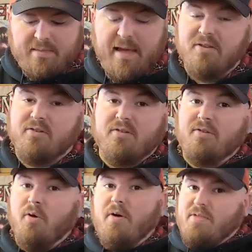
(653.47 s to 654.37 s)
that's
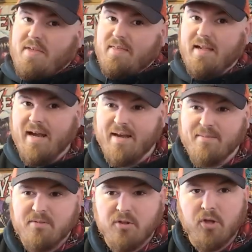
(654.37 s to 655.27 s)
the only thing that I
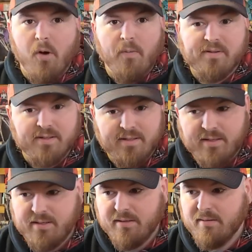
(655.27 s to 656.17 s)
know was in
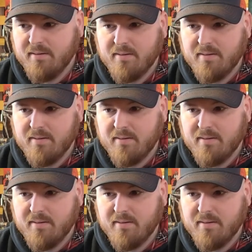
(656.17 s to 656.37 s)
here.